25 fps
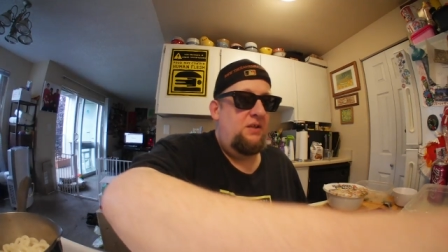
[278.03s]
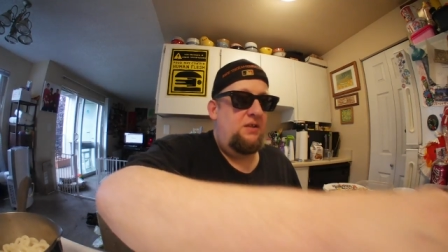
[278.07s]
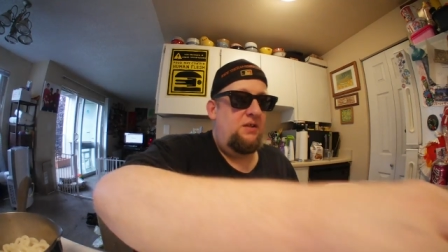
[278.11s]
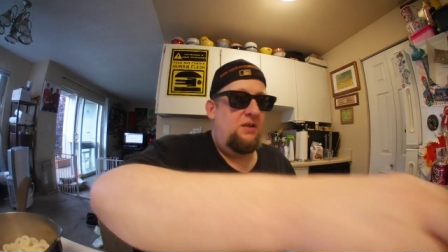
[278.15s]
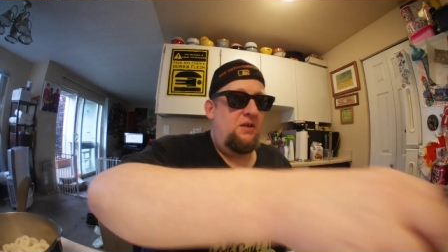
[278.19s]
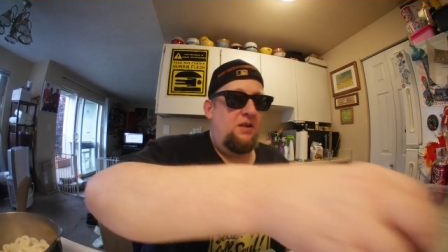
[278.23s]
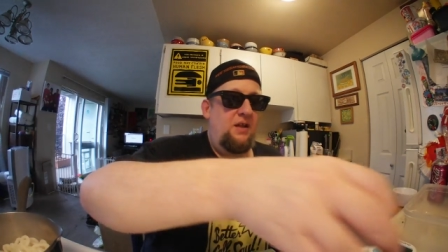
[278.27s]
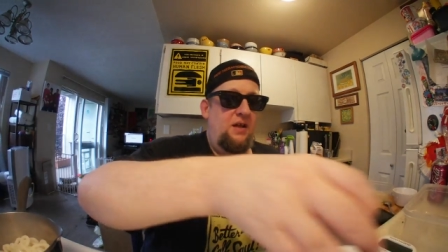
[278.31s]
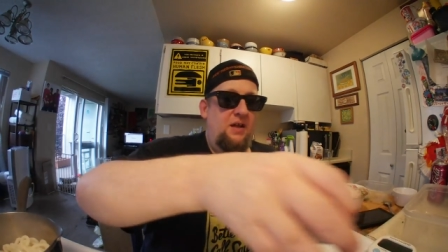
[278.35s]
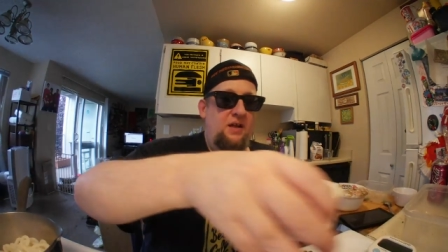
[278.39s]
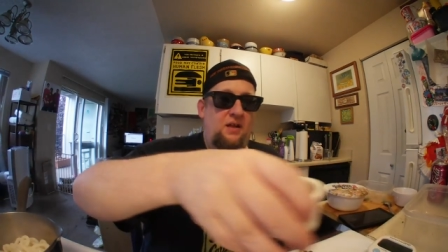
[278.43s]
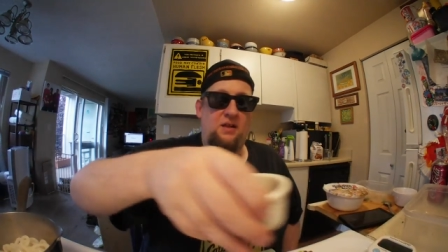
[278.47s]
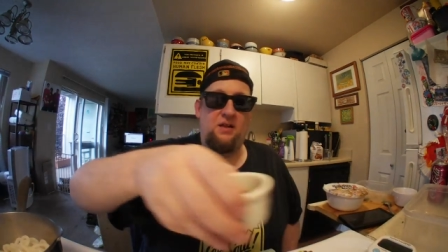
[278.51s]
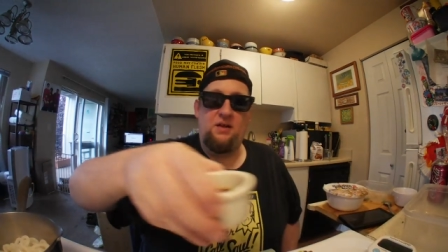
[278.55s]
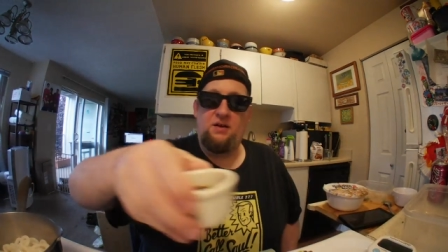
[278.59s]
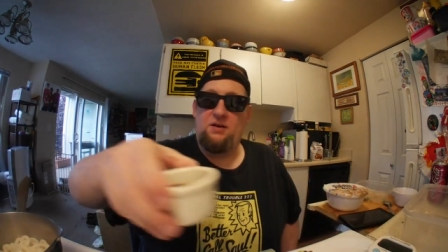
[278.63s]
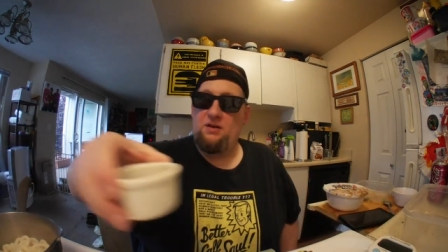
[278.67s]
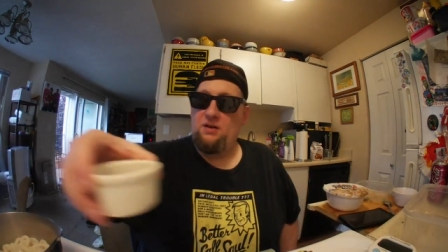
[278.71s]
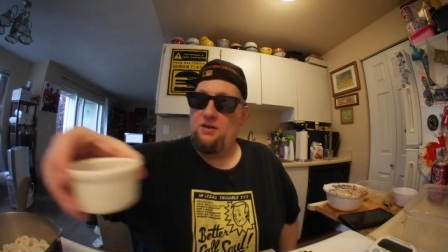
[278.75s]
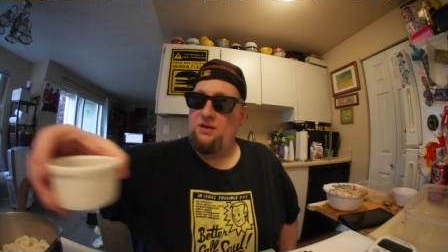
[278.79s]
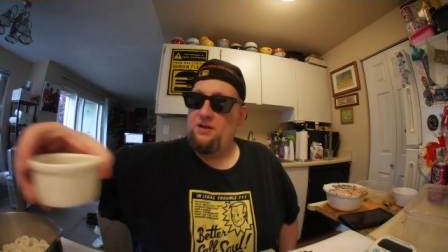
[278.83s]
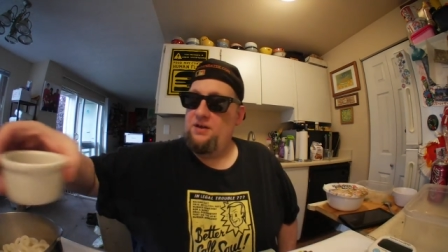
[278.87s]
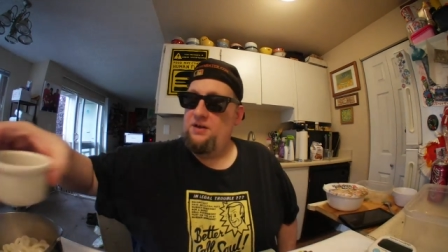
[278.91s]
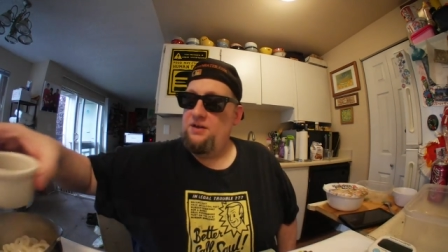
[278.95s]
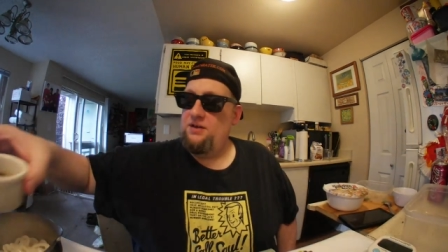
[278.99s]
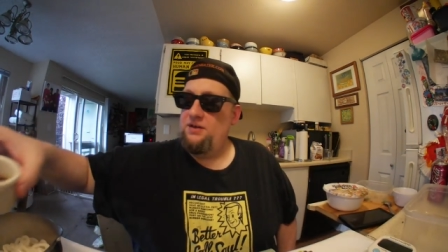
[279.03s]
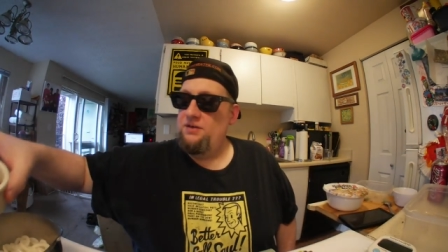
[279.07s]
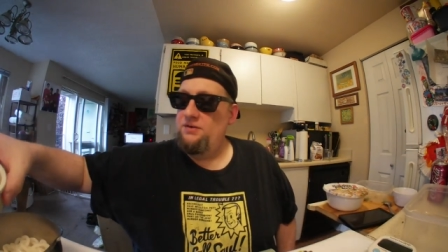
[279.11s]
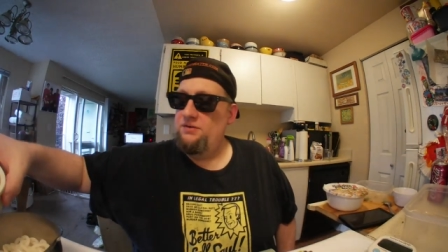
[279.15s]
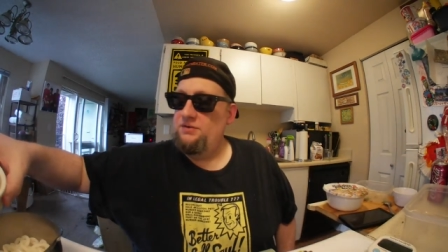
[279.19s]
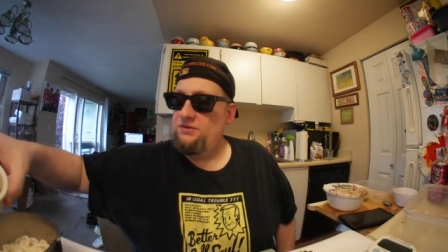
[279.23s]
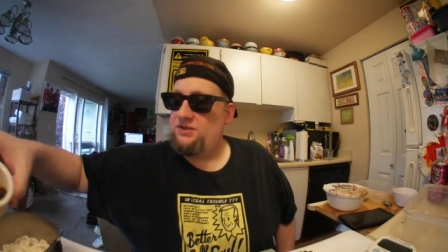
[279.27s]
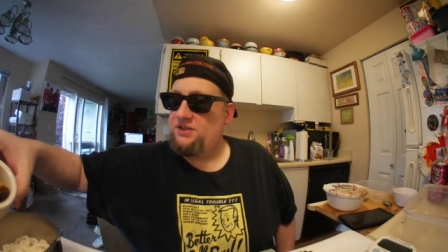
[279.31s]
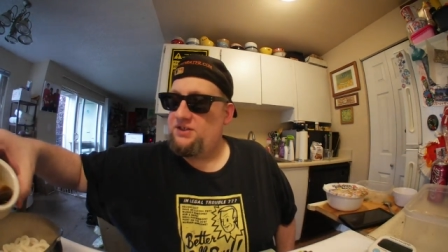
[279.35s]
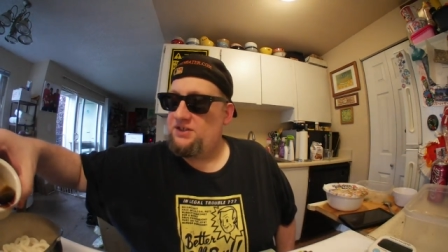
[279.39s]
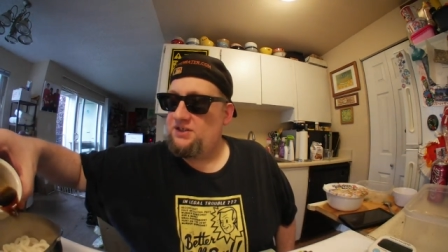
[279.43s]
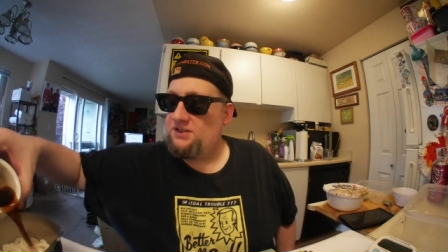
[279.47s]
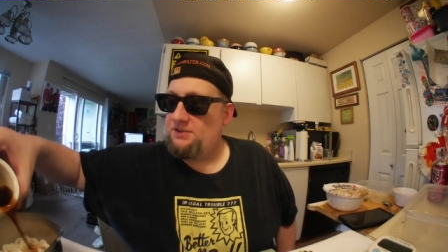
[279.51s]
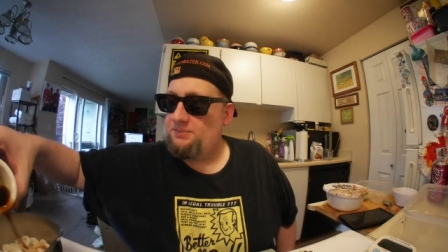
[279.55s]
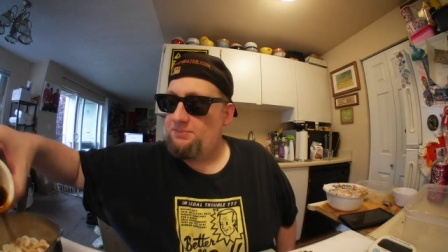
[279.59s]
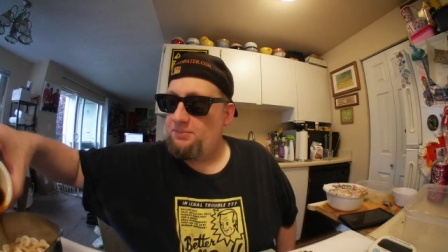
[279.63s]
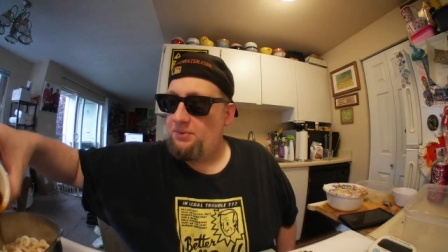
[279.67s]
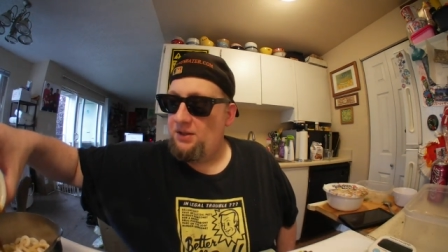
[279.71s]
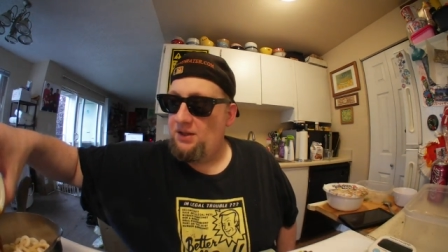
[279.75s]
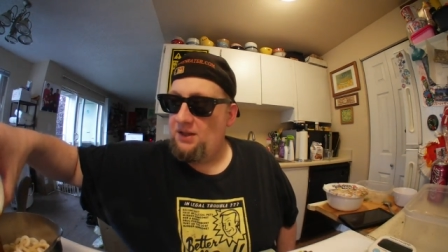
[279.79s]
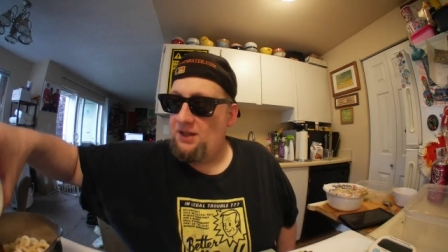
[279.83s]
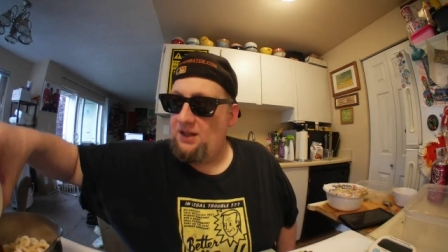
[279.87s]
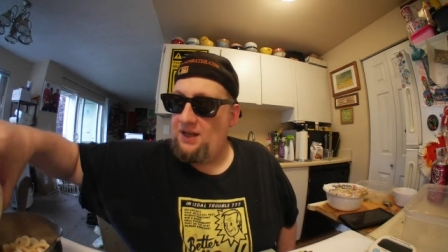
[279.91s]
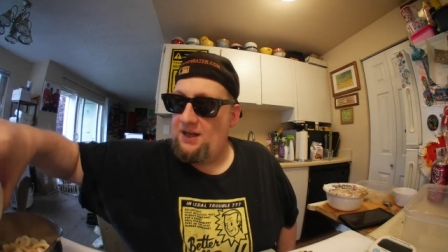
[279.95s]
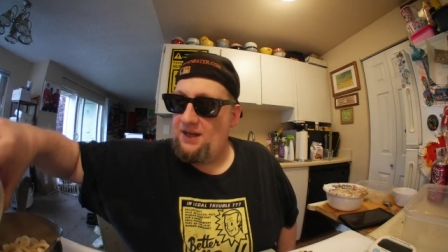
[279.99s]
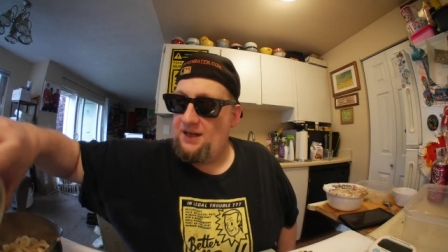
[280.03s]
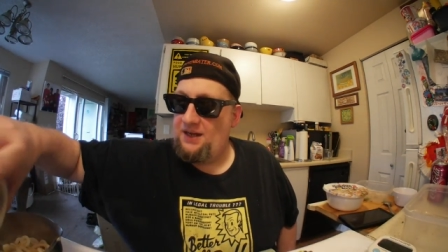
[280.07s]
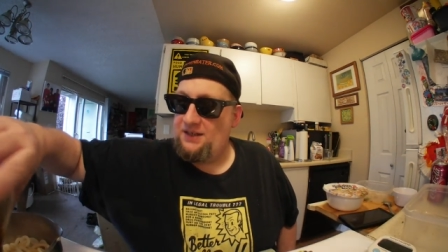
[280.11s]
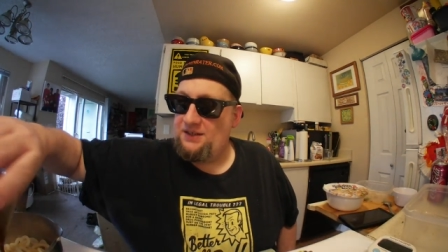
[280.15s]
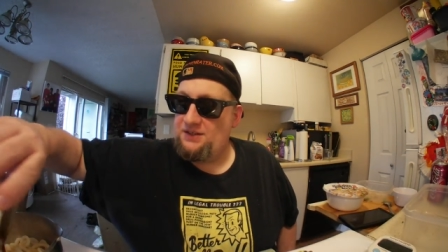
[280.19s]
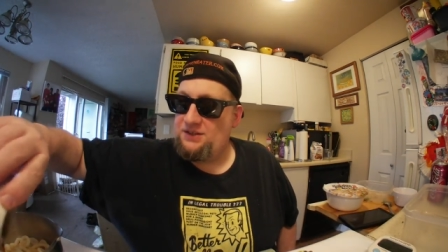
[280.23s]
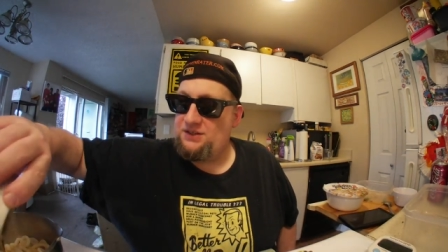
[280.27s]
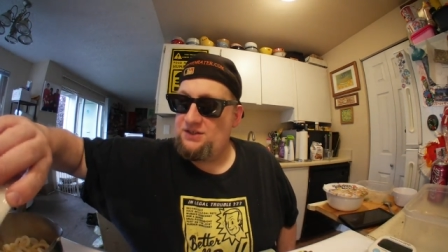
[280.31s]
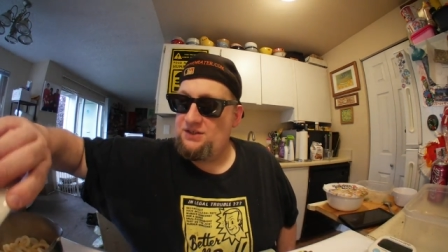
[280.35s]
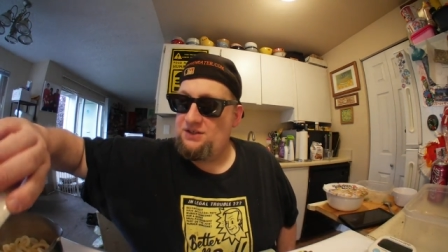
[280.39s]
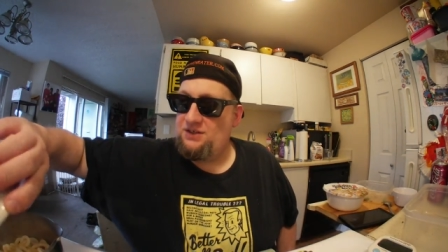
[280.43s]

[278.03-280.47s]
like, literally, you splash